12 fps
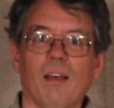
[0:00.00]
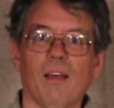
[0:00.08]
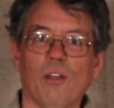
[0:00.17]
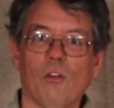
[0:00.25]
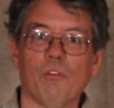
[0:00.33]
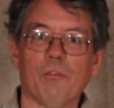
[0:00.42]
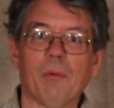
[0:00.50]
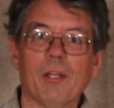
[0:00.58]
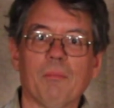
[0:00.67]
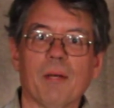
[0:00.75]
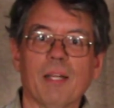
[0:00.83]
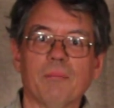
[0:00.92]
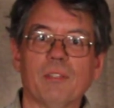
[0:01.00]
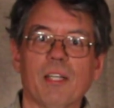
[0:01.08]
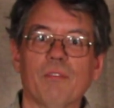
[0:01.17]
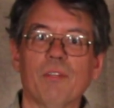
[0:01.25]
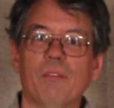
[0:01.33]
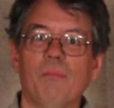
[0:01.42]
Hello everybody, my name's
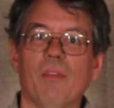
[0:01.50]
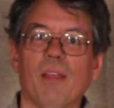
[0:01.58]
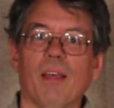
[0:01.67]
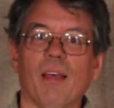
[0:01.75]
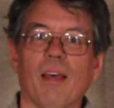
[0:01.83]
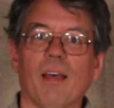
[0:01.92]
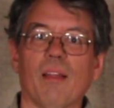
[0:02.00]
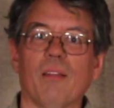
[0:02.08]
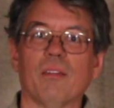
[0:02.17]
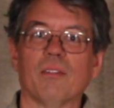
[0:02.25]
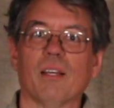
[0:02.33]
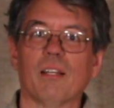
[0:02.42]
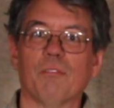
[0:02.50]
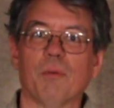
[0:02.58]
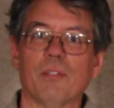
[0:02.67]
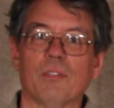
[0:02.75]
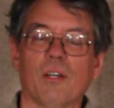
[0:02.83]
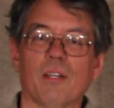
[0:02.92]
David, and the title of
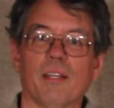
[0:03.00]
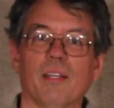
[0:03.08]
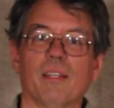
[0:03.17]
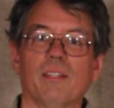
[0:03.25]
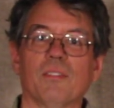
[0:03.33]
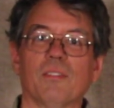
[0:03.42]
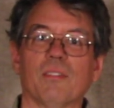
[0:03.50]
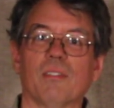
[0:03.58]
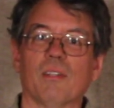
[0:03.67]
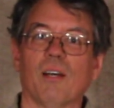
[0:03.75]
my talk is